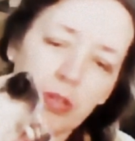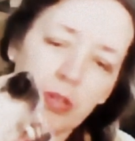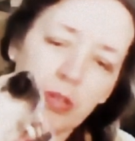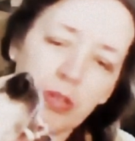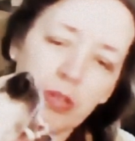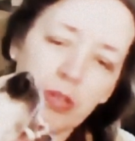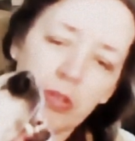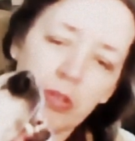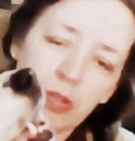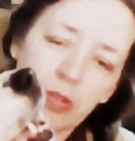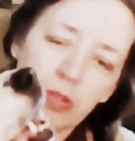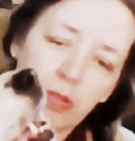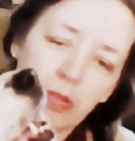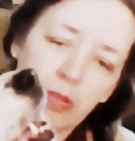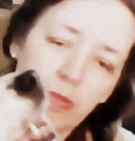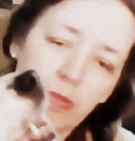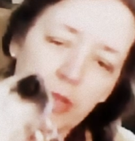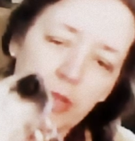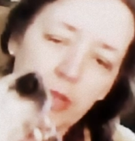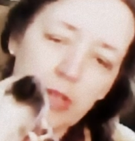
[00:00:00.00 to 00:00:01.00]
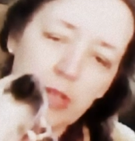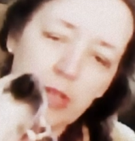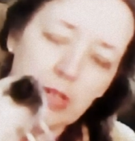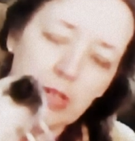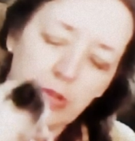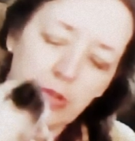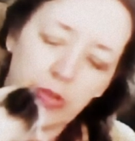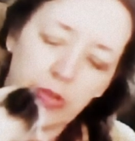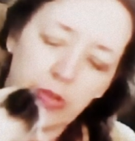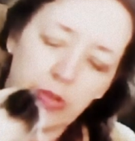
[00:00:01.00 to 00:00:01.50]
girl, a real
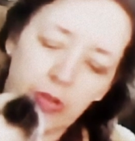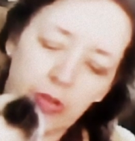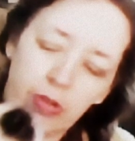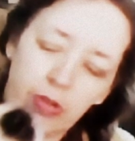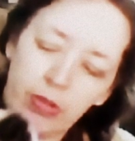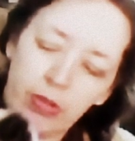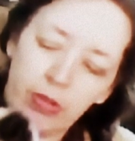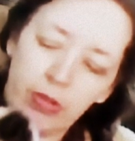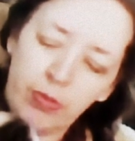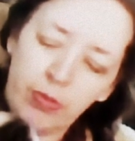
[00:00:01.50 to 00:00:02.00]
little girl.